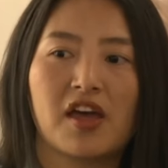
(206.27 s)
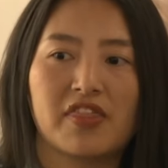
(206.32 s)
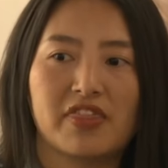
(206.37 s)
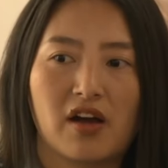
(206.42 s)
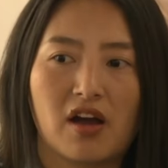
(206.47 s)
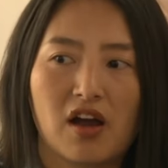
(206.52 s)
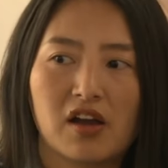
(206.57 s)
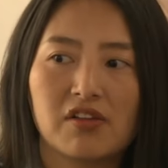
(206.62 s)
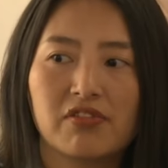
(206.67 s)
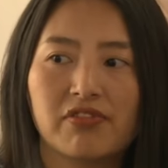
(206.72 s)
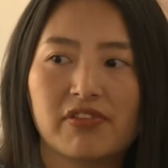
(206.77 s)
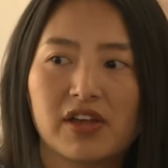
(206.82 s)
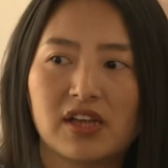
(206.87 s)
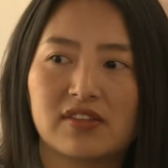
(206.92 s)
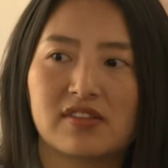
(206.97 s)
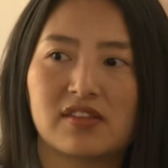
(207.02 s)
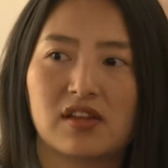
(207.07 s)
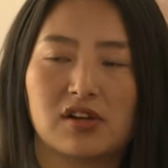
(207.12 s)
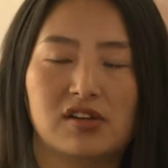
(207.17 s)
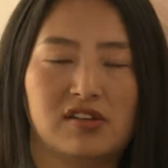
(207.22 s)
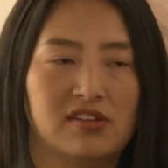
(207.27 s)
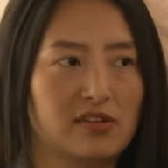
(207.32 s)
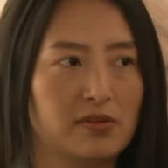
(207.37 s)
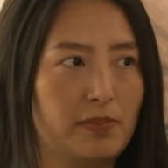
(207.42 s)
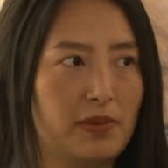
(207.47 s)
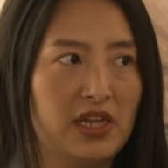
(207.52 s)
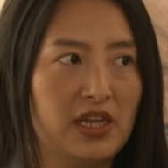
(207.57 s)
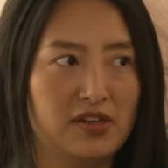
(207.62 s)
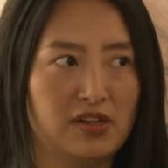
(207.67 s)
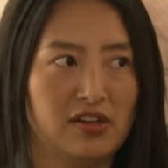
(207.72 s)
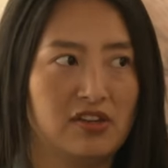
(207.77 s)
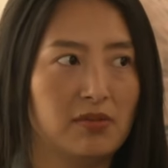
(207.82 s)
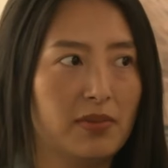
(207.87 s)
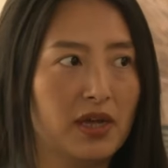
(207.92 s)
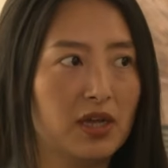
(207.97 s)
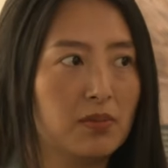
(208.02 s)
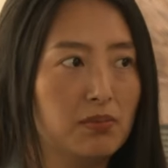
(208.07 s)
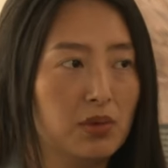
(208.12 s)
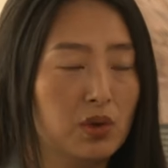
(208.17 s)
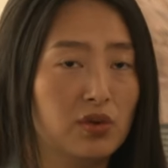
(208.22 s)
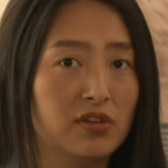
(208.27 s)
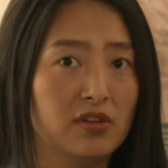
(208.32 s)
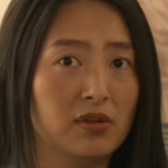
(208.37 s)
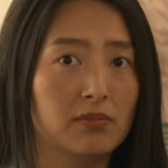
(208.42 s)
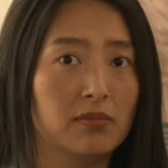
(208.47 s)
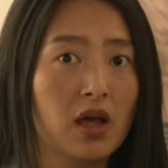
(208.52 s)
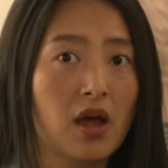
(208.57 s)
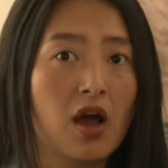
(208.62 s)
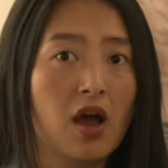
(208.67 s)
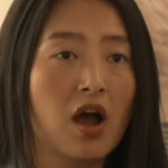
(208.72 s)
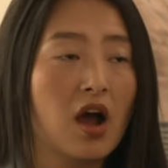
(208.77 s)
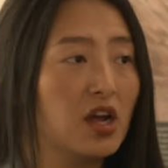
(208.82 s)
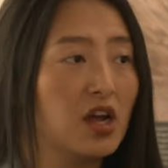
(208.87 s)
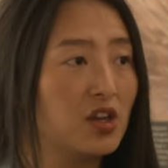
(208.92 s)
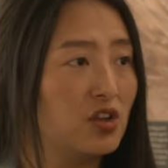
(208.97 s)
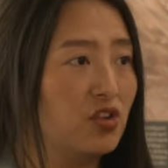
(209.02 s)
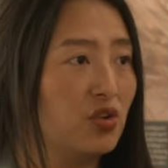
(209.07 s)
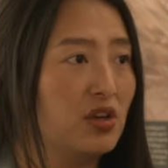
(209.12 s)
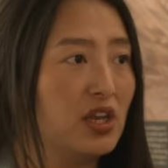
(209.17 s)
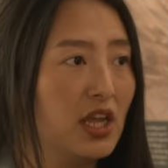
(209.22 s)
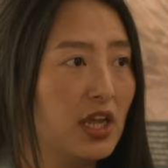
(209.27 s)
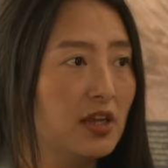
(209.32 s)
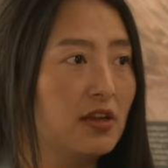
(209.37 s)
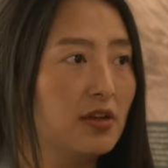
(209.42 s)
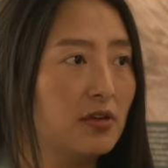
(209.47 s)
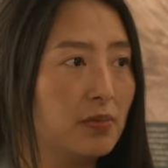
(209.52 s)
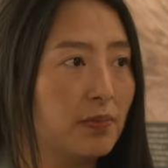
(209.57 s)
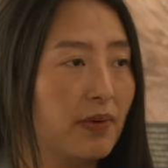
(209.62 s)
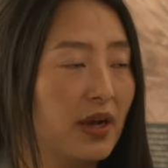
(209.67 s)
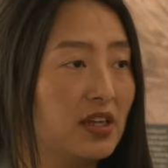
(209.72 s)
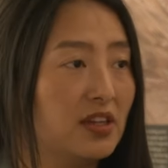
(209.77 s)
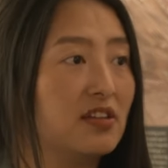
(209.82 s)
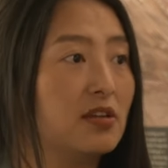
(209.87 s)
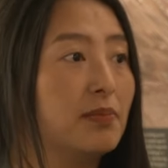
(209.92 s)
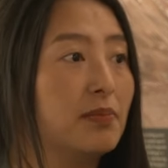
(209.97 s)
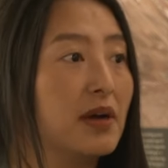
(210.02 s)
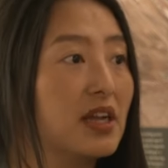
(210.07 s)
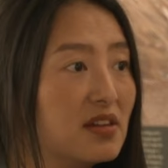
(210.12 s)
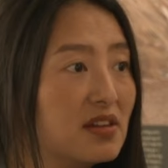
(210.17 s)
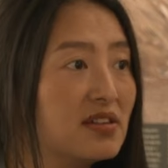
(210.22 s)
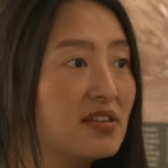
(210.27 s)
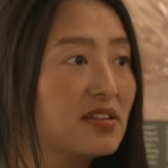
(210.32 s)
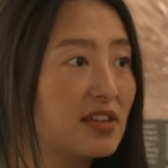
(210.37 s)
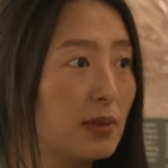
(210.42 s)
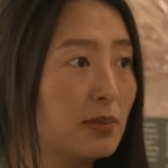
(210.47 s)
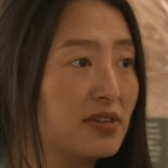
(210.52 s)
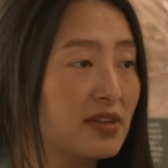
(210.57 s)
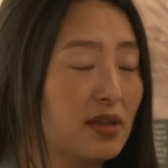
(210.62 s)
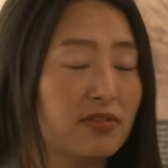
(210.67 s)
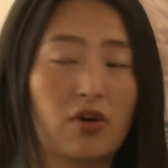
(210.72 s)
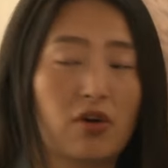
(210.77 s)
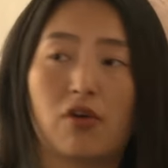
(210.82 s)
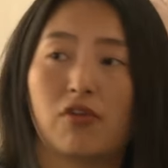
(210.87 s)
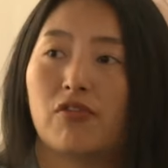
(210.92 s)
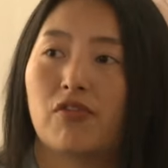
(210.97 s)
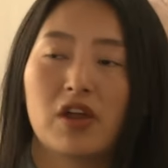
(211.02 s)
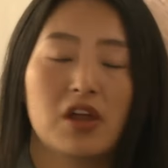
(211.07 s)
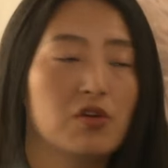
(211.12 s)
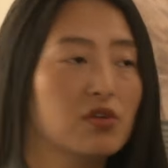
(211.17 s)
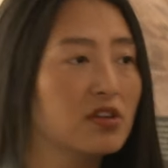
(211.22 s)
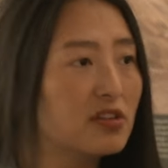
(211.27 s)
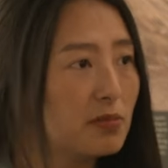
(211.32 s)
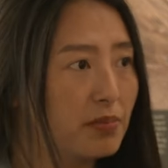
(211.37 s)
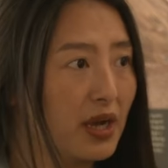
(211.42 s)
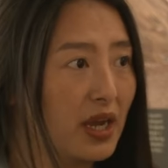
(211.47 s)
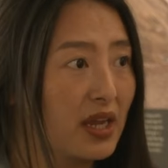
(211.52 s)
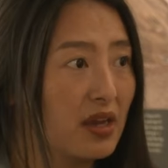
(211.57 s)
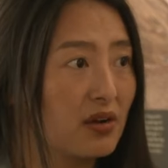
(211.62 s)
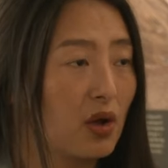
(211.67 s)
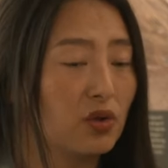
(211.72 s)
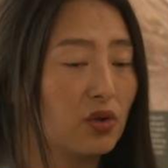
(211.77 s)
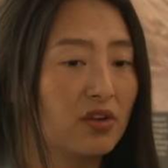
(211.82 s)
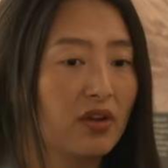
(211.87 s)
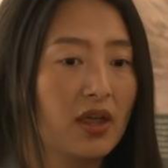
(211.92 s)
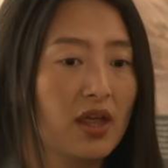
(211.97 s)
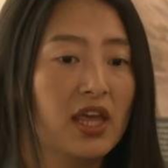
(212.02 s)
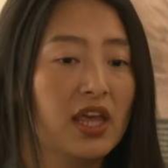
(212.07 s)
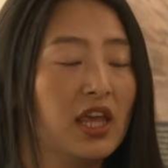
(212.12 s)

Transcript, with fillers: The artifacts that are displayed in Tibet Museum are donated by Tibetans themselves of various background,